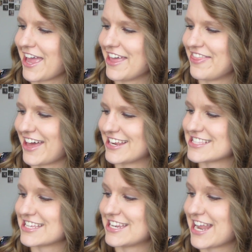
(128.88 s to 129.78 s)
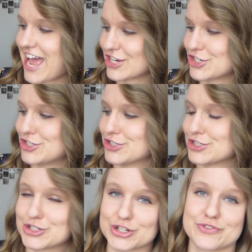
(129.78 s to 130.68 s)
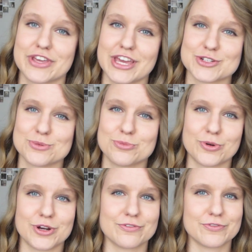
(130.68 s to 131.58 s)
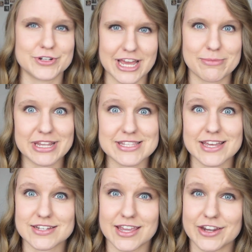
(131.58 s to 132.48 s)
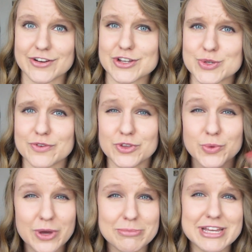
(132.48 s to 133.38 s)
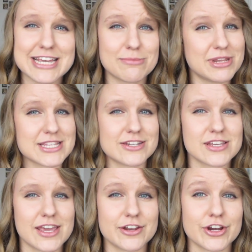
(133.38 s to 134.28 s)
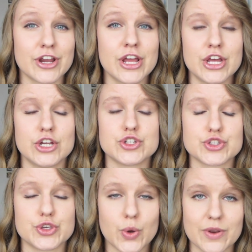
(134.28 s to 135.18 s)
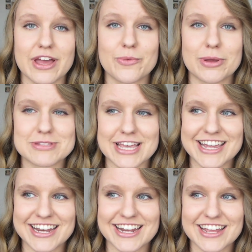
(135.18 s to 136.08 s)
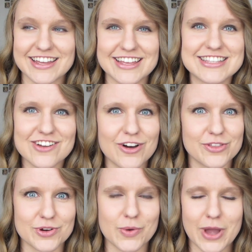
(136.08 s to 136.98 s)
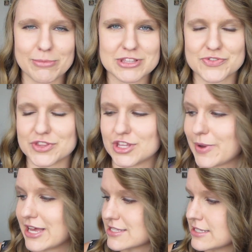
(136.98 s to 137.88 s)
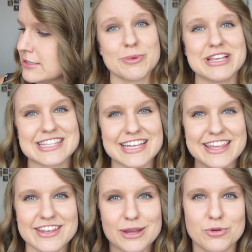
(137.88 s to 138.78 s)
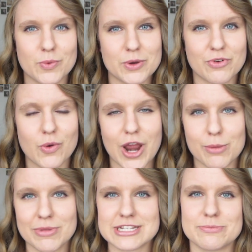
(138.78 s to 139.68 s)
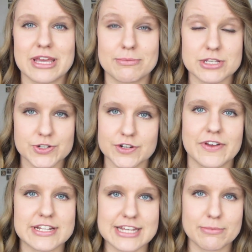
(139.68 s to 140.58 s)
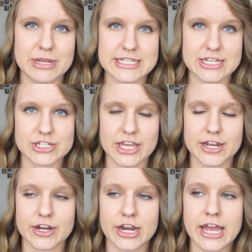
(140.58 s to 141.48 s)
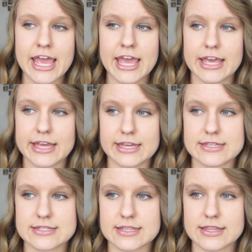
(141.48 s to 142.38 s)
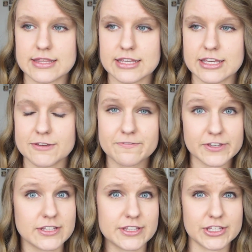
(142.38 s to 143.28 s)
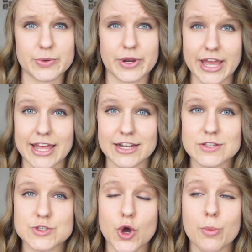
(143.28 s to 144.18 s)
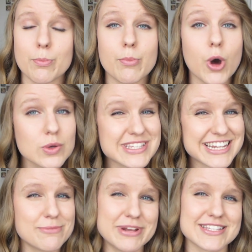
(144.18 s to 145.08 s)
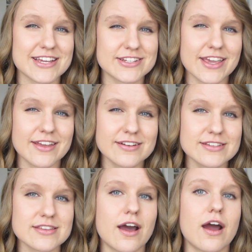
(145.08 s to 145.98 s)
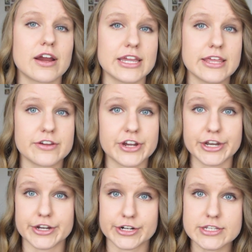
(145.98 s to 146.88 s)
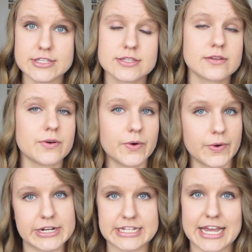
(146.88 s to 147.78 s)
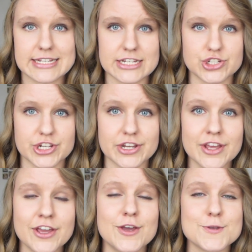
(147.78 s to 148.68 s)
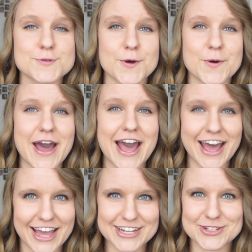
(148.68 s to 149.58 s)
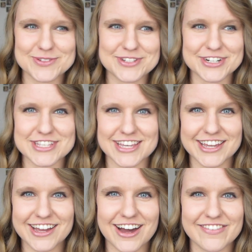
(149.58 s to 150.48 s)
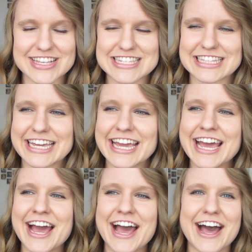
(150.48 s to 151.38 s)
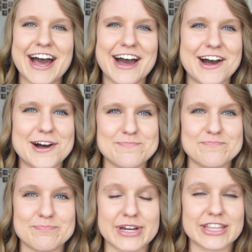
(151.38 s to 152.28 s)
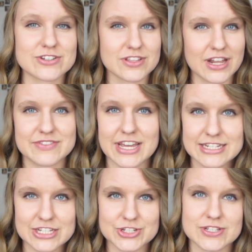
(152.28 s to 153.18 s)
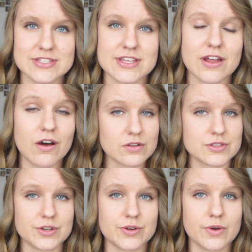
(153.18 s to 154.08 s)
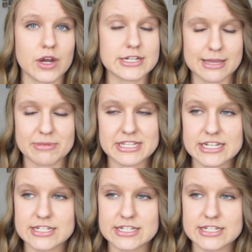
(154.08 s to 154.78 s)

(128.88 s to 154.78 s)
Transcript: and that is the National Certification Board for Diabetes Educators. So if you wanna be a diabetes educator, just go to that website. It's all the requirements for the US. So basically, the number one requirement to become a certified diabetes educator is the field that you are in. So most diabetes educators are either a nurse or a dietitian. So I chose nursing, obviously, but there's a lot of dietitians that also are diabetes